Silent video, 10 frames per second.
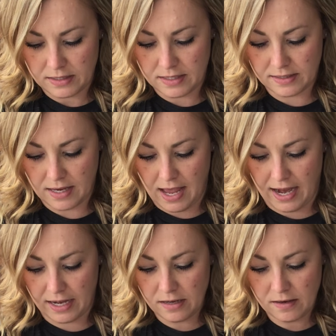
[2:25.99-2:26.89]

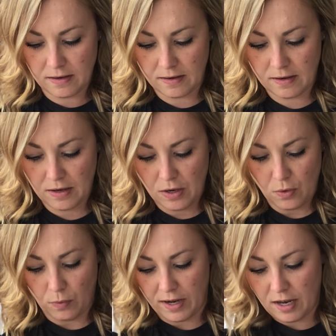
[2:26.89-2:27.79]
design
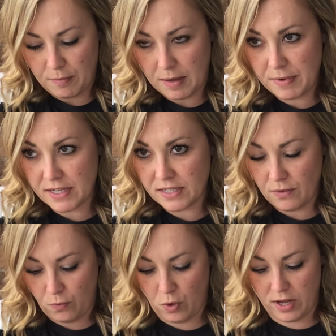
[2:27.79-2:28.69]
right on my piece
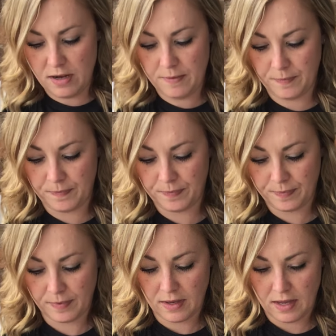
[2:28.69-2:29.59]
of wood
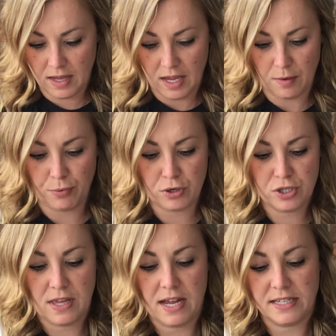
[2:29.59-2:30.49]
and push
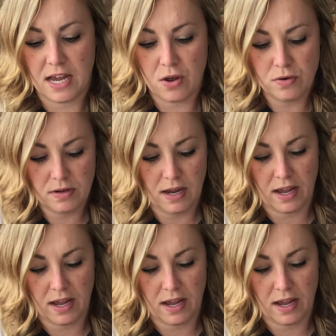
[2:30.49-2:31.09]
that down.